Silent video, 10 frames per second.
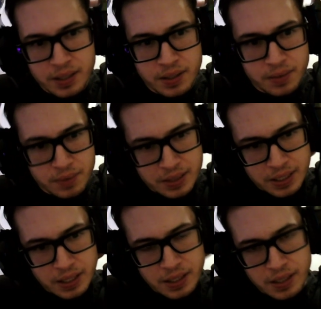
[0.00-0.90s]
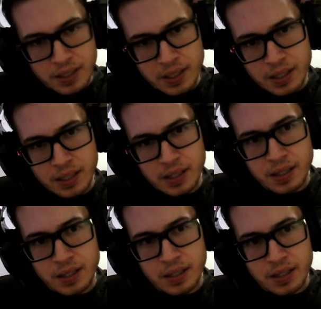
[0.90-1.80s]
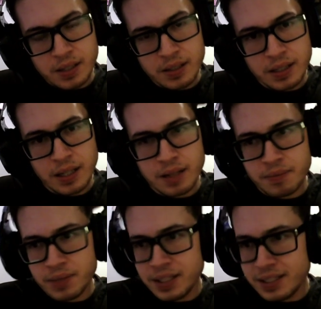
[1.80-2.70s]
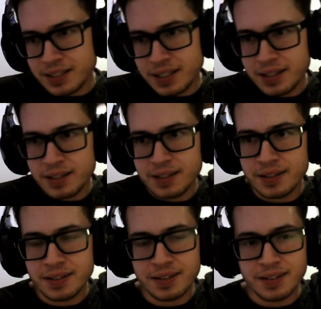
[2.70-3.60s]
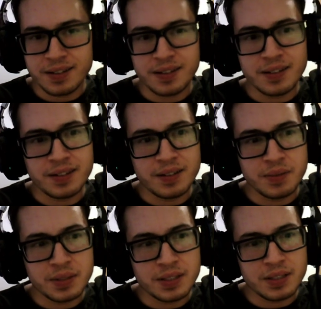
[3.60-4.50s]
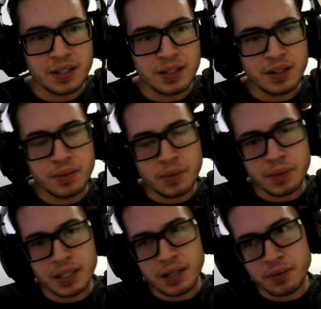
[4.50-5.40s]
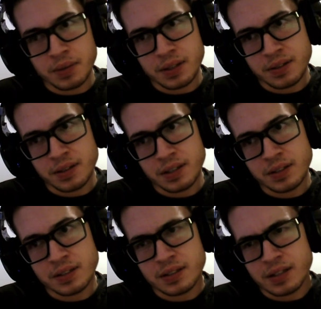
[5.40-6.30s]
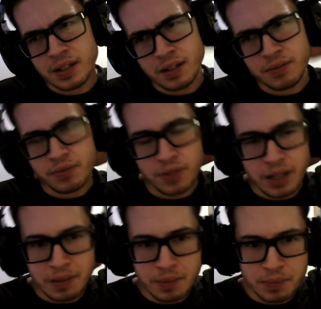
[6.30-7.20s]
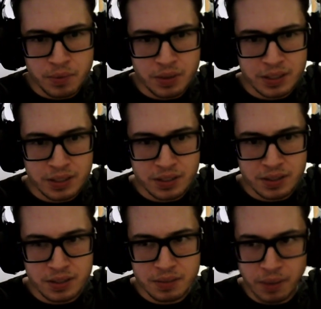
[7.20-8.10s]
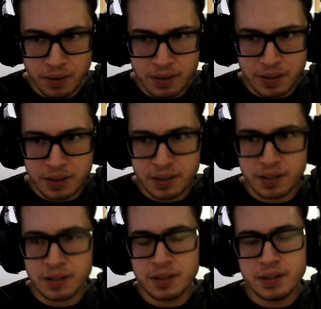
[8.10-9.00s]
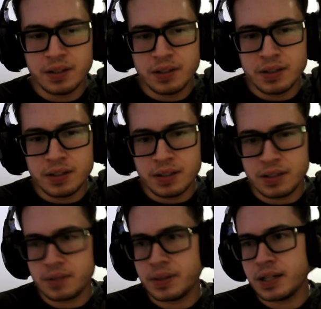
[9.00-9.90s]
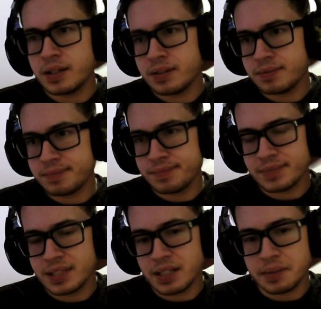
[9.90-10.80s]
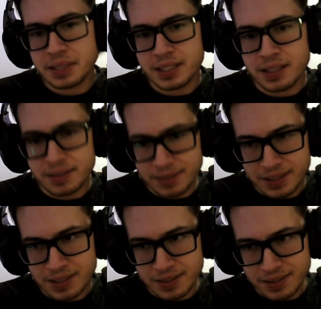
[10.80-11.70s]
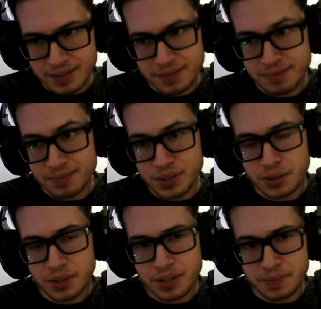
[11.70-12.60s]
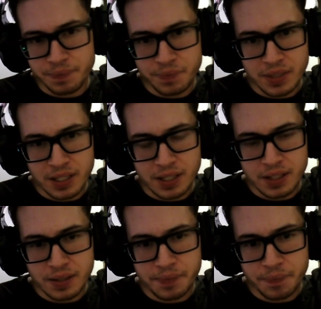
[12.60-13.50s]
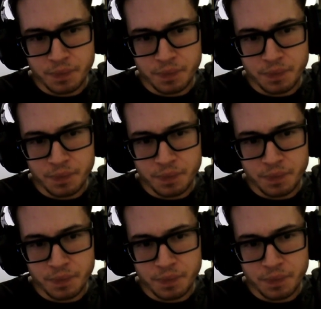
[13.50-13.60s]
we'll see. Other than that, I'm really excited. We'll see what we get with this. Is it another full album, or is it just a small little thing? Either way, I'm excited. ATEEZ is really good. And